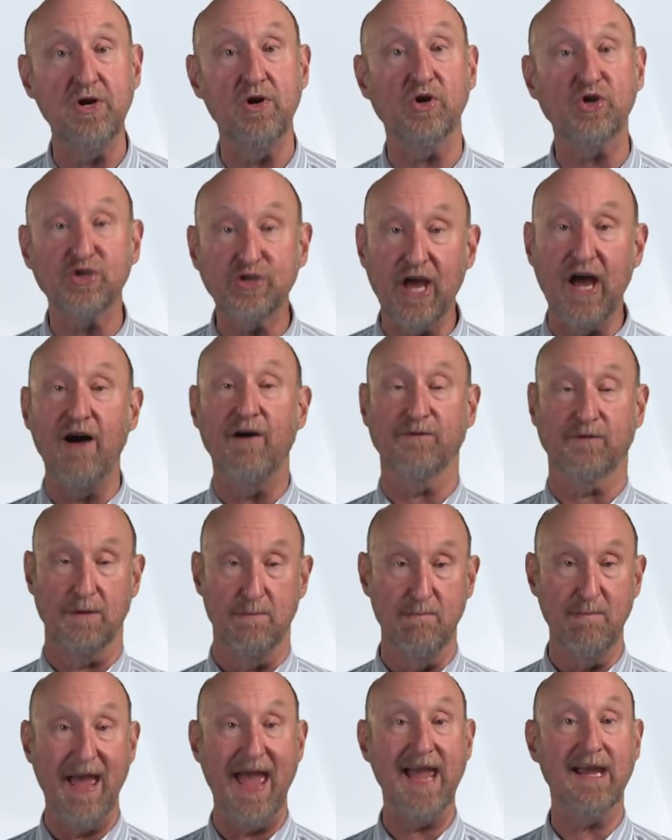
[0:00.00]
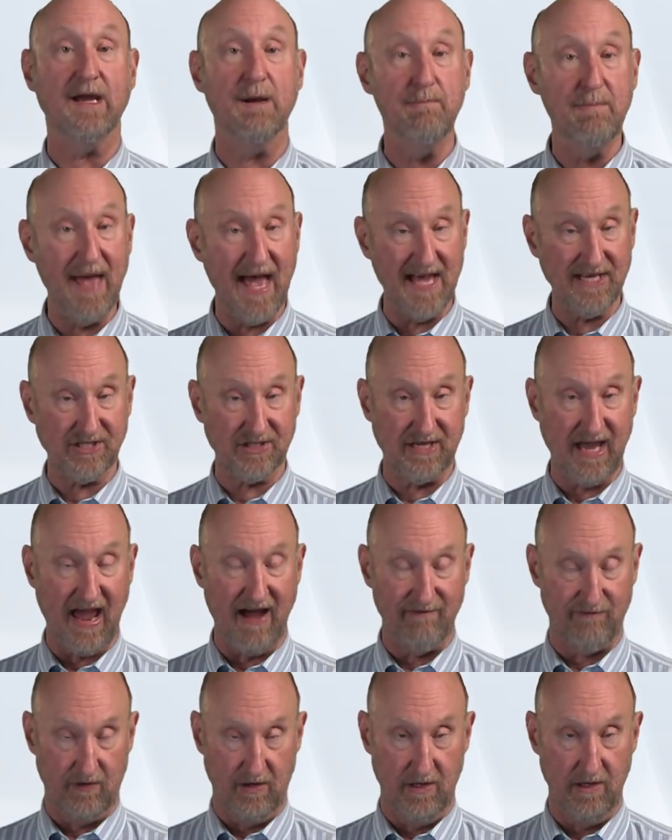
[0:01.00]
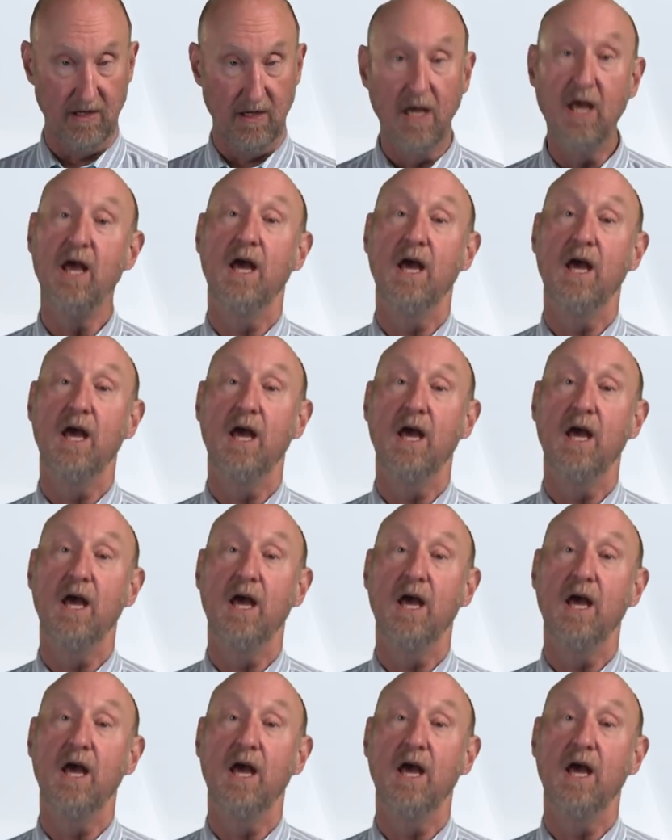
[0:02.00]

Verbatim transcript: yourself to make a best effort.